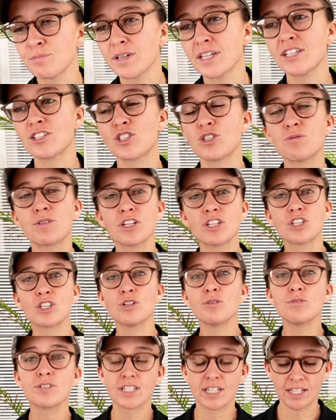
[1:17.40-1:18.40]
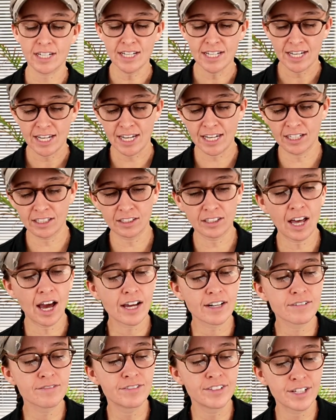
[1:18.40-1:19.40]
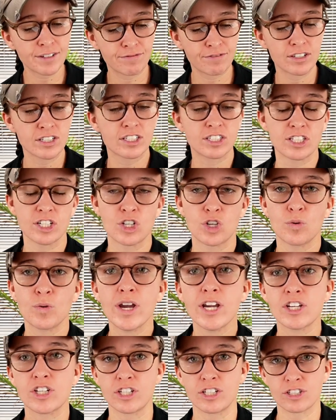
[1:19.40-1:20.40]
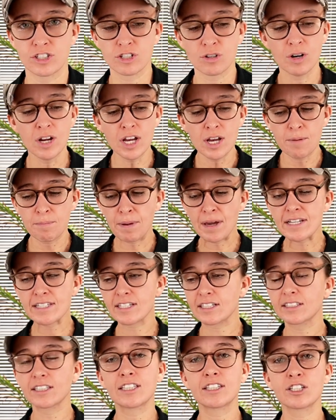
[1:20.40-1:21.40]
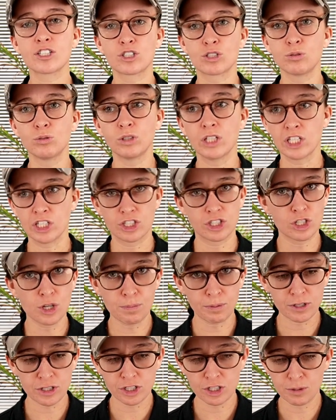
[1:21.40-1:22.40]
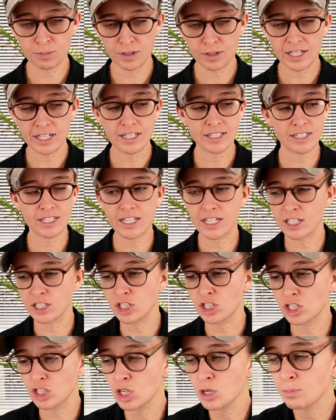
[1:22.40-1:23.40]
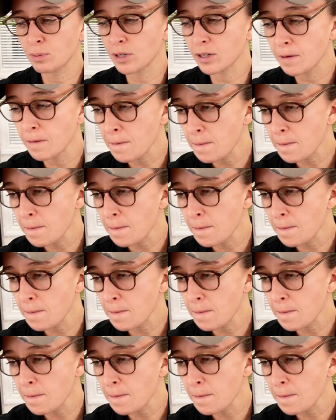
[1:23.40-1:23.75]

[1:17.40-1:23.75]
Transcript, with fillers: means you can use it in a lot of different situations. So basically this tool is super, super easy. It's super,